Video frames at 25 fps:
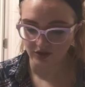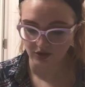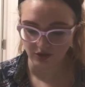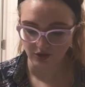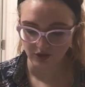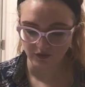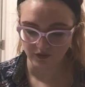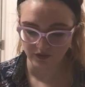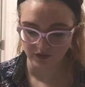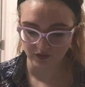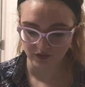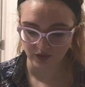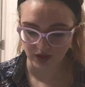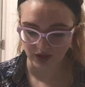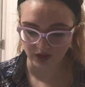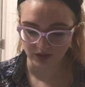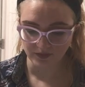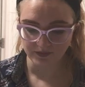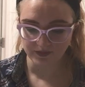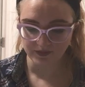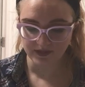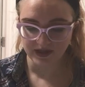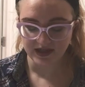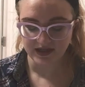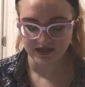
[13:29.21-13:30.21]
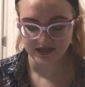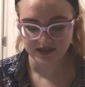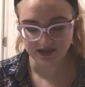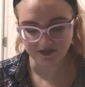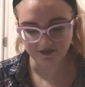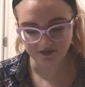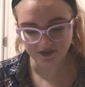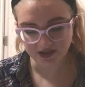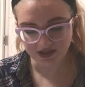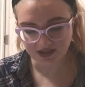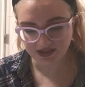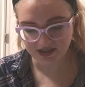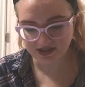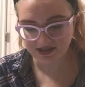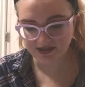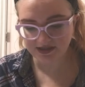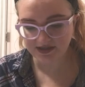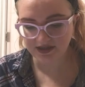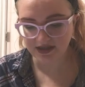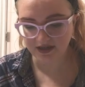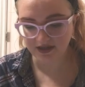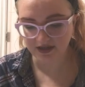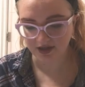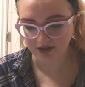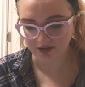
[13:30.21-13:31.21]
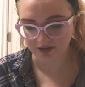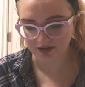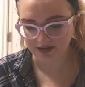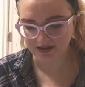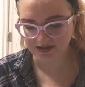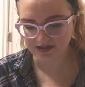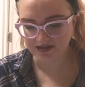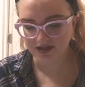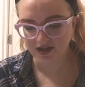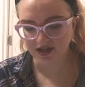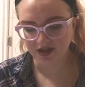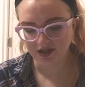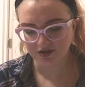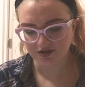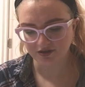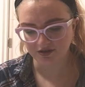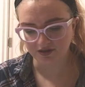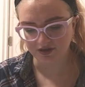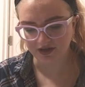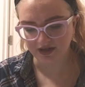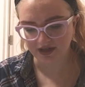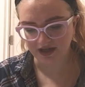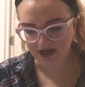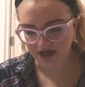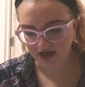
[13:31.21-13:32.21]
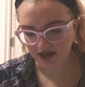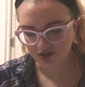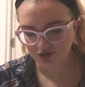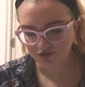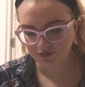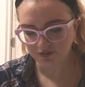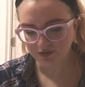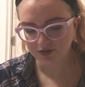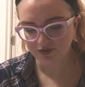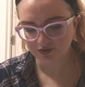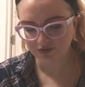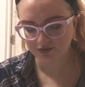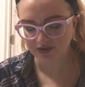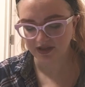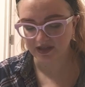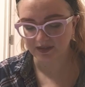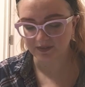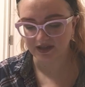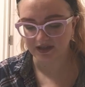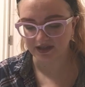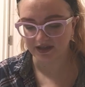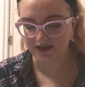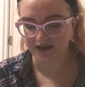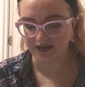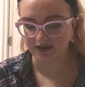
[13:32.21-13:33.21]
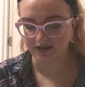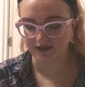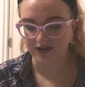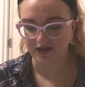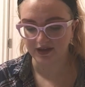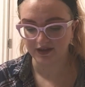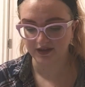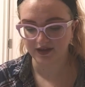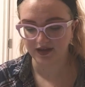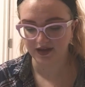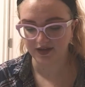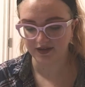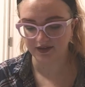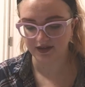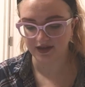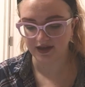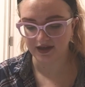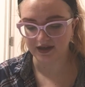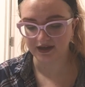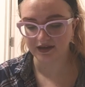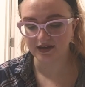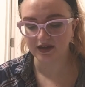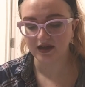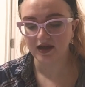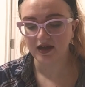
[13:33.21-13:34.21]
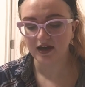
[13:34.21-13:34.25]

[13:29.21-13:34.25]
Overall, differences in adherence to the actual treatment guideline